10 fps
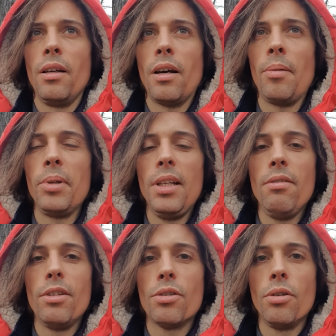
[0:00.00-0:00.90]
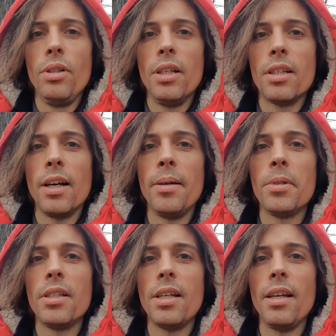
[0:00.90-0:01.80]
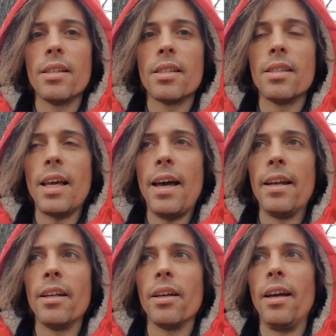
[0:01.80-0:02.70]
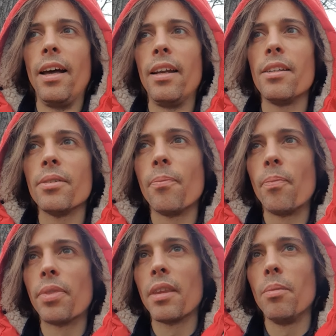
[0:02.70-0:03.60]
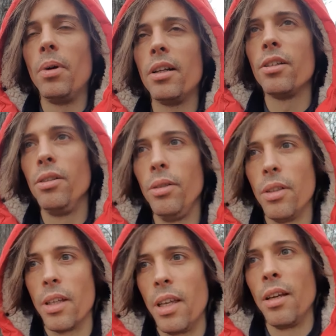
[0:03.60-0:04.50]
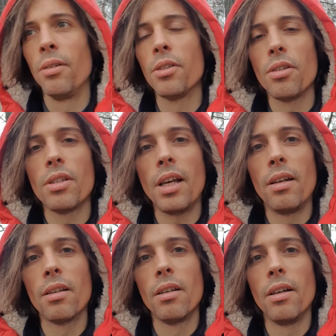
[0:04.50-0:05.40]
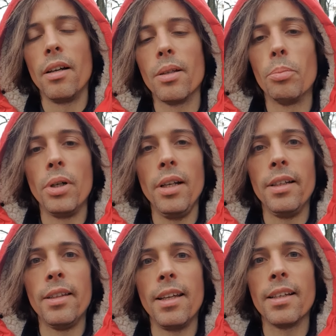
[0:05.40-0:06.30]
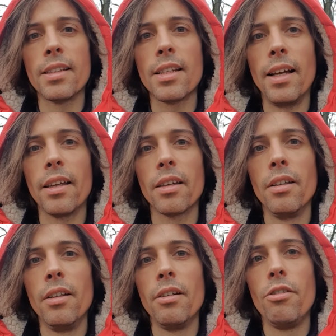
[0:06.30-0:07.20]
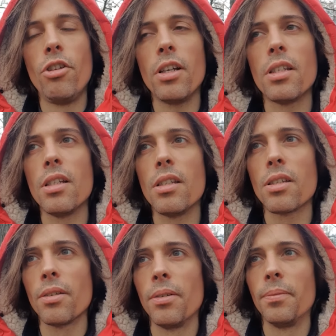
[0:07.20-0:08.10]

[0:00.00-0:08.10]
I believe it's truly a time to take a stand and Martin Luther King also said other brilliant things like justice